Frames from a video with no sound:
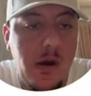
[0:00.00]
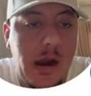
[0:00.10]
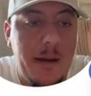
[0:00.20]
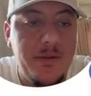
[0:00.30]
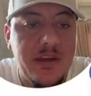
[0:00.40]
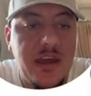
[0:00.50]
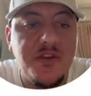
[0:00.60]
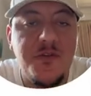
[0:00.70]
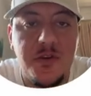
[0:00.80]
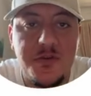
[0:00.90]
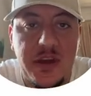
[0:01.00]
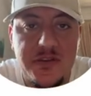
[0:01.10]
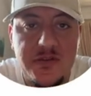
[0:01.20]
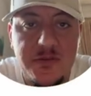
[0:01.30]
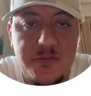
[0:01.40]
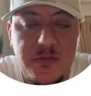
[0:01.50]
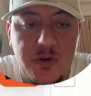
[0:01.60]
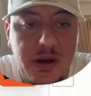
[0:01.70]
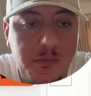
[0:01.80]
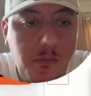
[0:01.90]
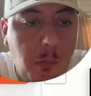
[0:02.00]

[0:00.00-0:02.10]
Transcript: application funnel test. All right,